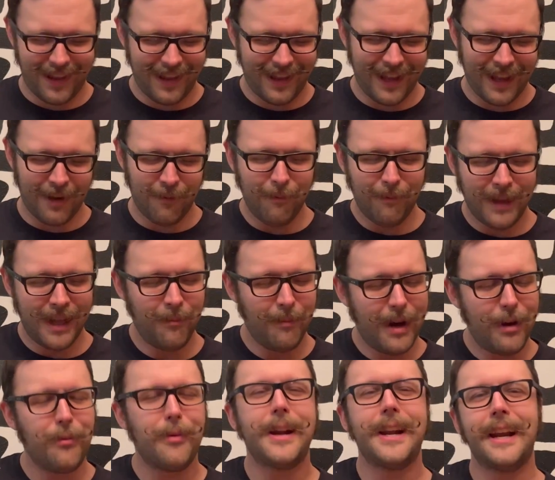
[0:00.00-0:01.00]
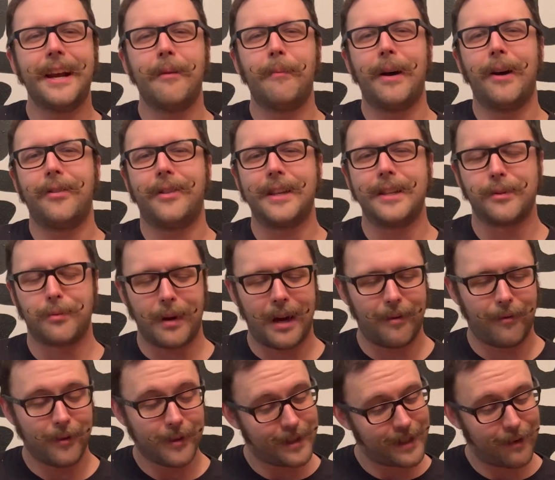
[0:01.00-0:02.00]
in my reading about these
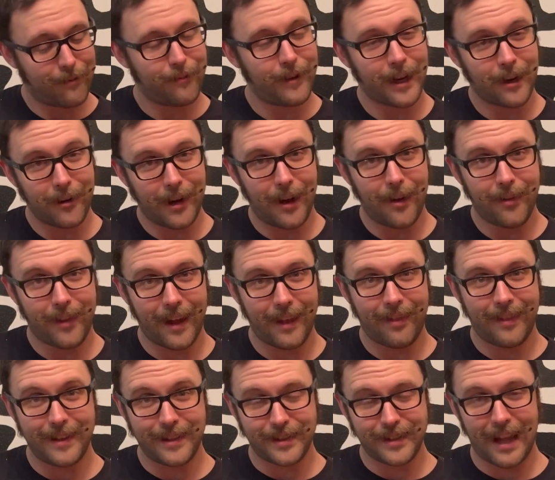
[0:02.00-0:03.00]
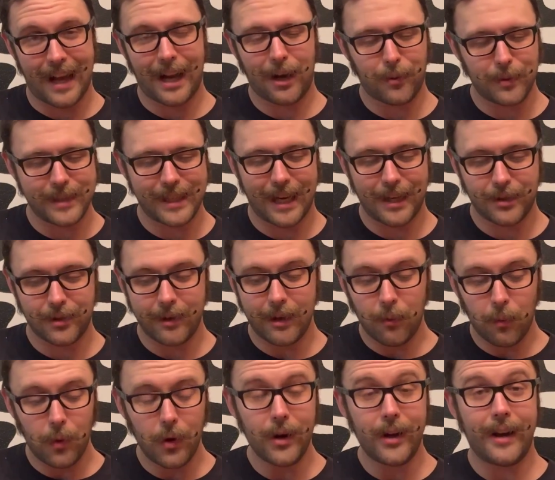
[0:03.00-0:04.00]
rifles, I figured out that the stock was actually
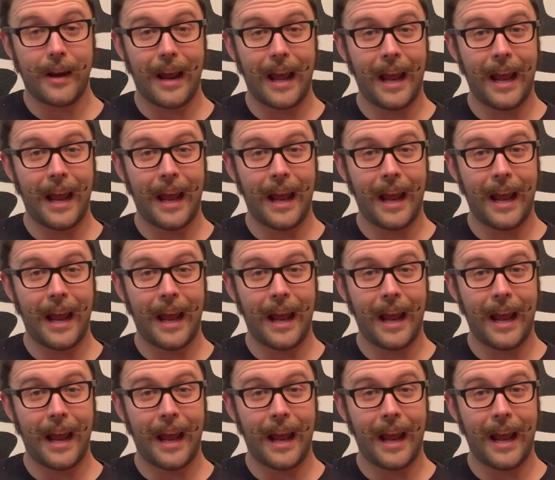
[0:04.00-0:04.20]
wood,